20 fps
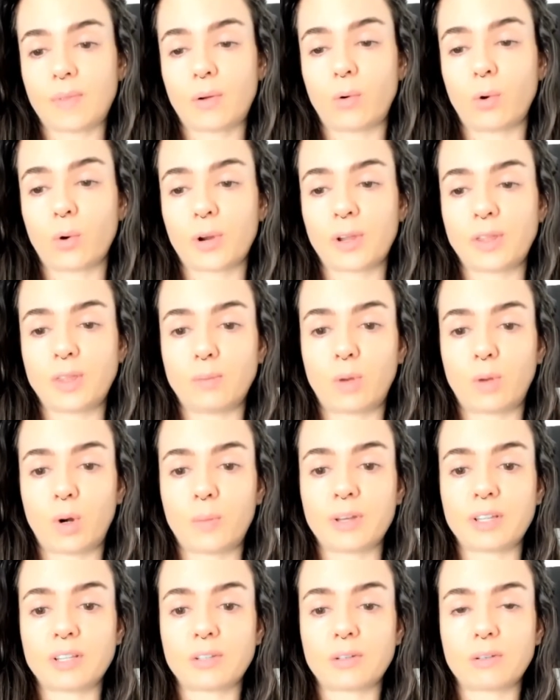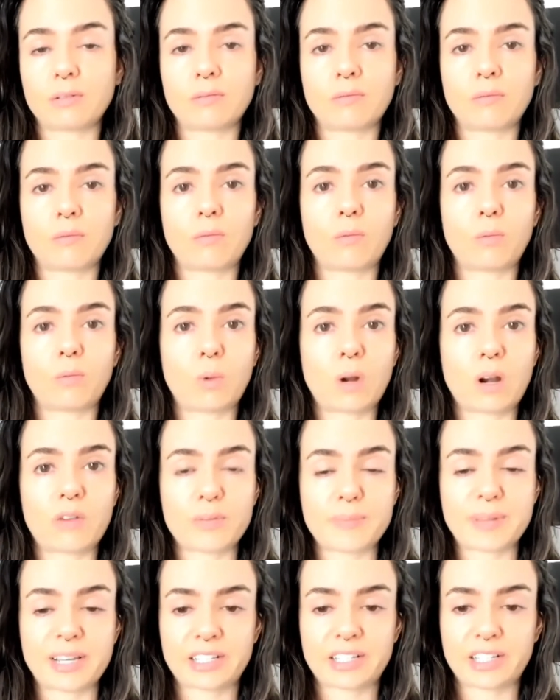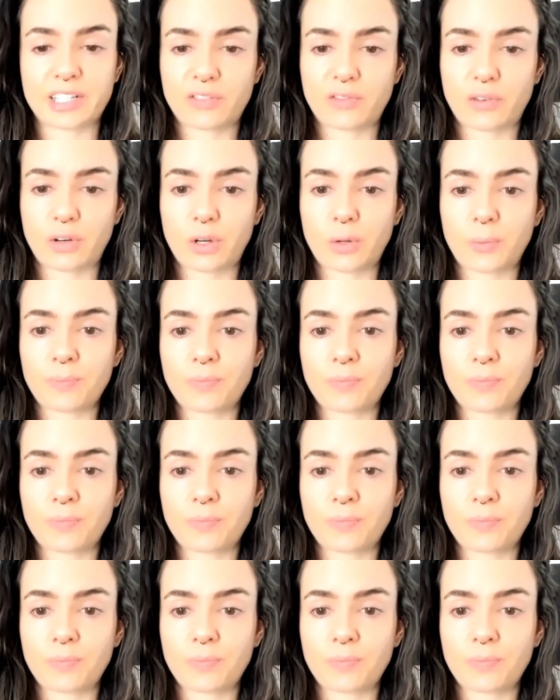or in the moment, whatever makes sense for you.